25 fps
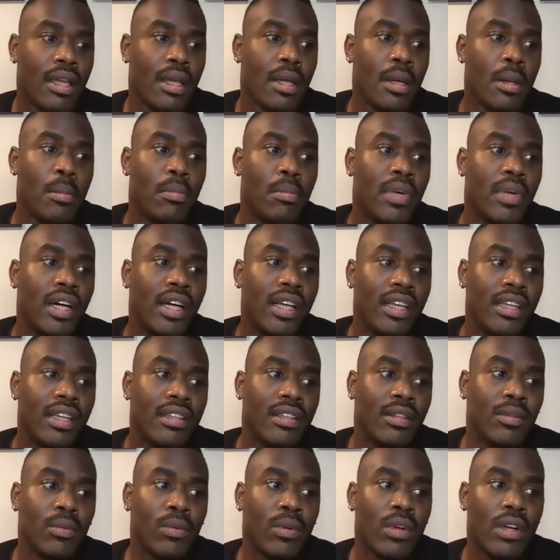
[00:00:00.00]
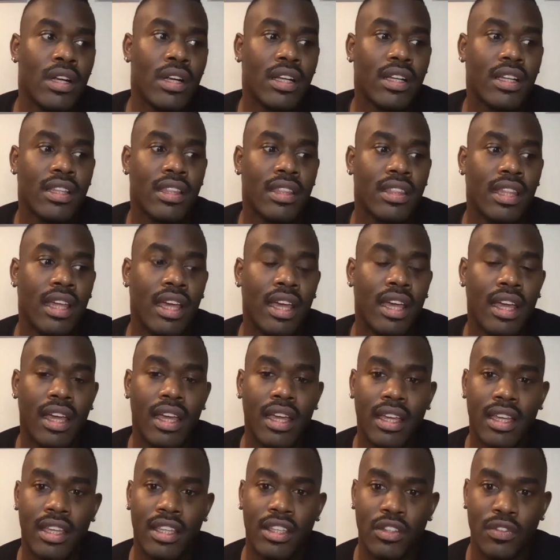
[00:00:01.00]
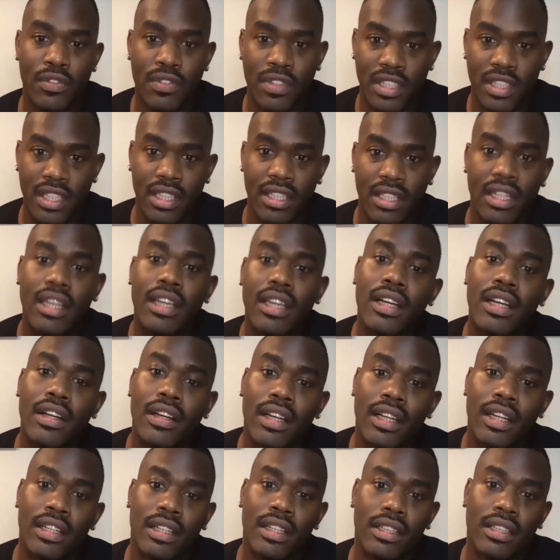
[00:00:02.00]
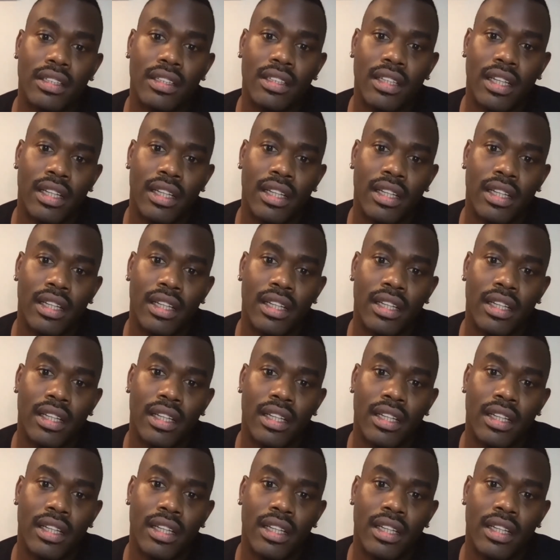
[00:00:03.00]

But in the work that you've seen here and in,